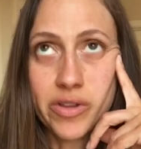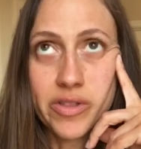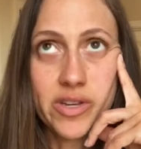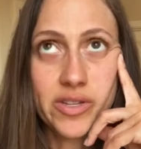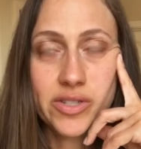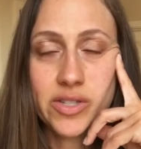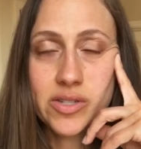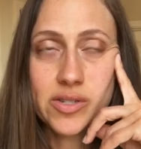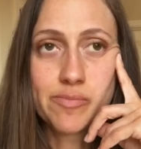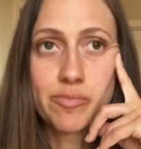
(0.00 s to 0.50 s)

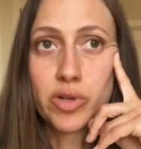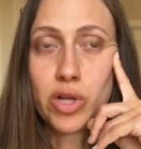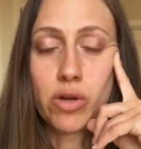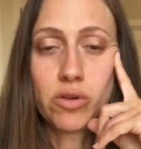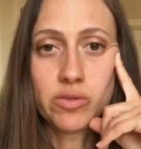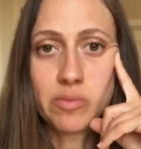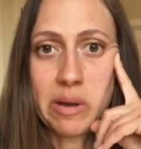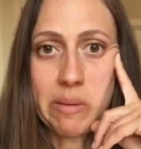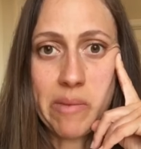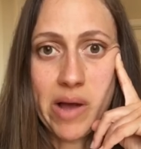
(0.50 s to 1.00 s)
This
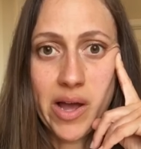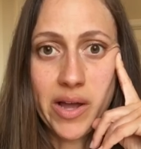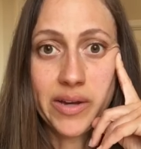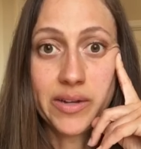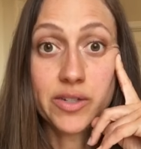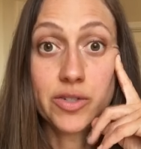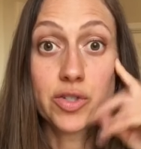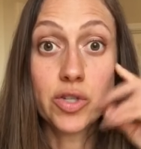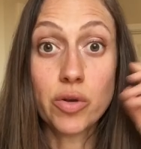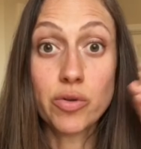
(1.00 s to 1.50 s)
blows my
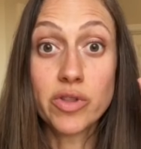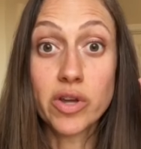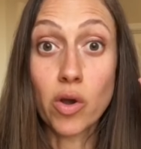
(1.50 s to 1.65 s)
mind. So the